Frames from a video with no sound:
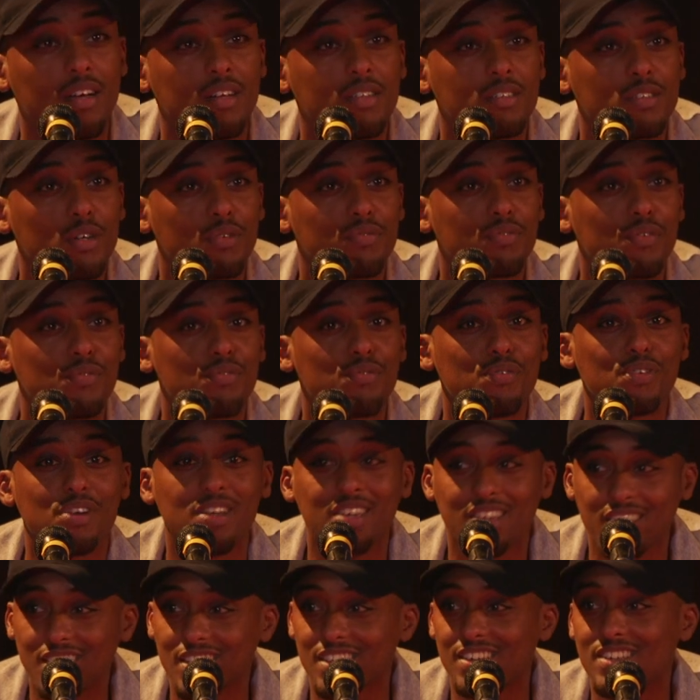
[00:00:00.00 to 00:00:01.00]
So for
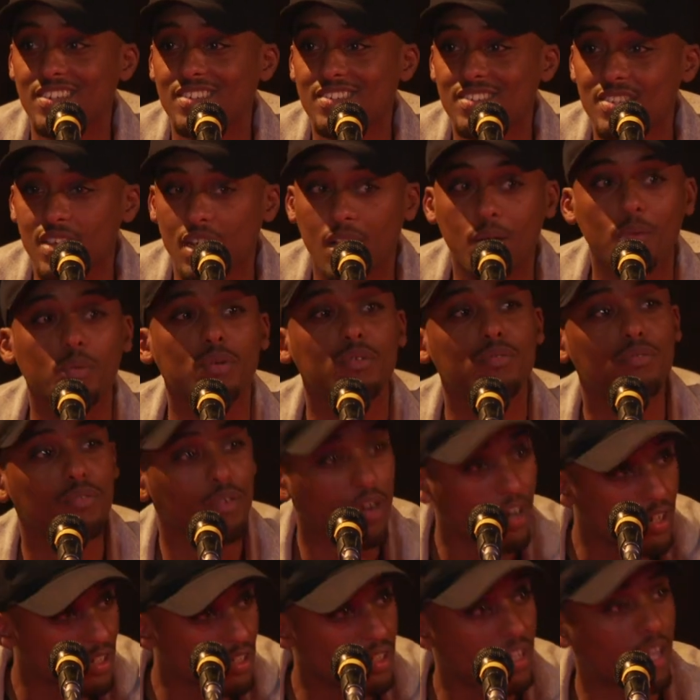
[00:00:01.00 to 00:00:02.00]
3 years, I would
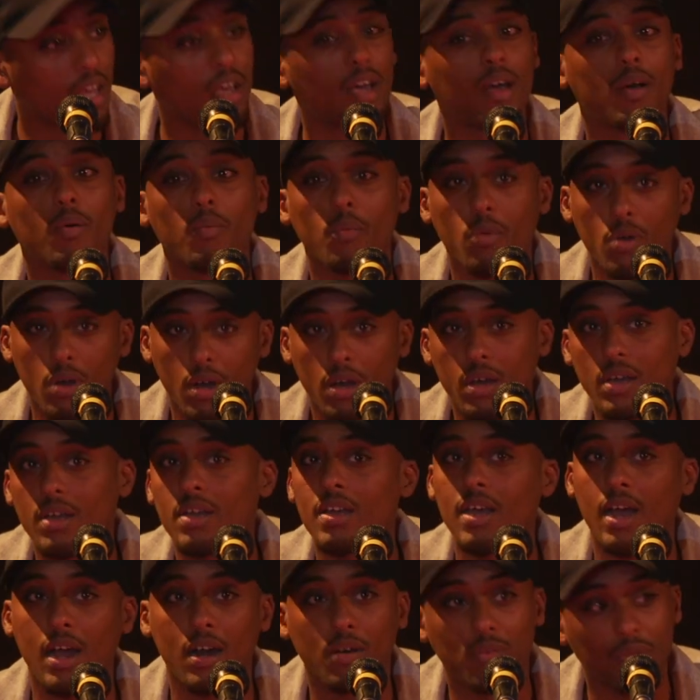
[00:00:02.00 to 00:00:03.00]
rush there, work,
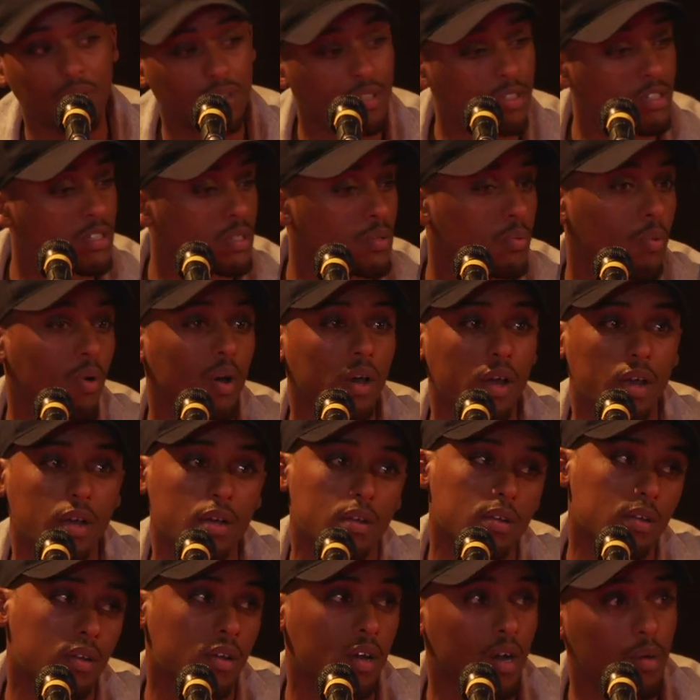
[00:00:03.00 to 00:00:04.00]
carry,
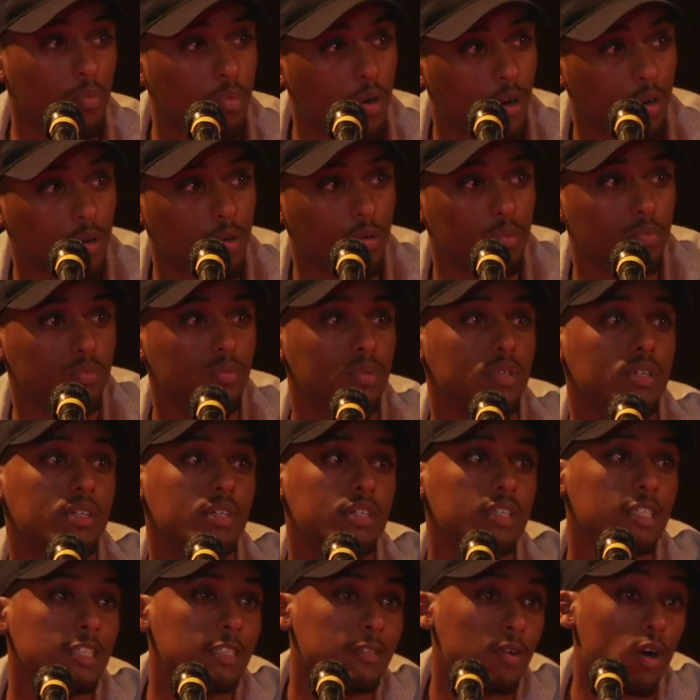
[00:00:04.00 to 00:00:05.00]
sweat, come home
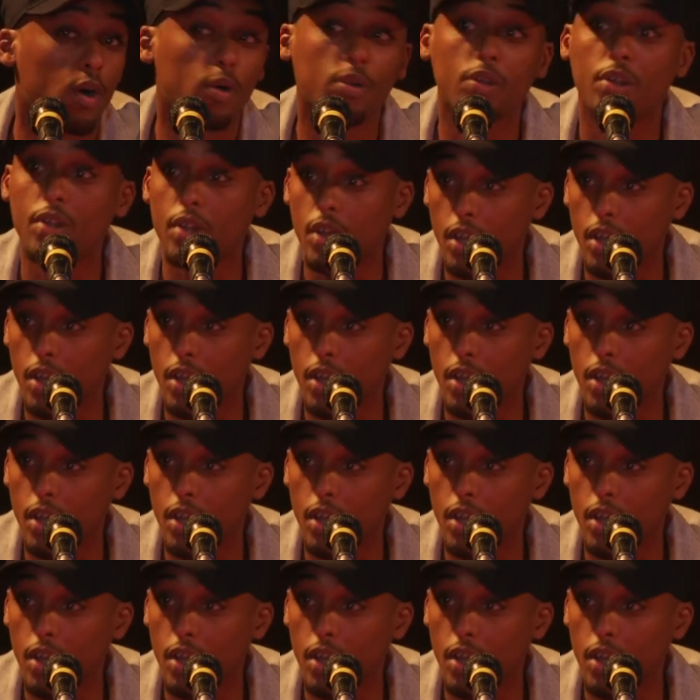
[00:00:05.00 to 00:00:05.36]
on a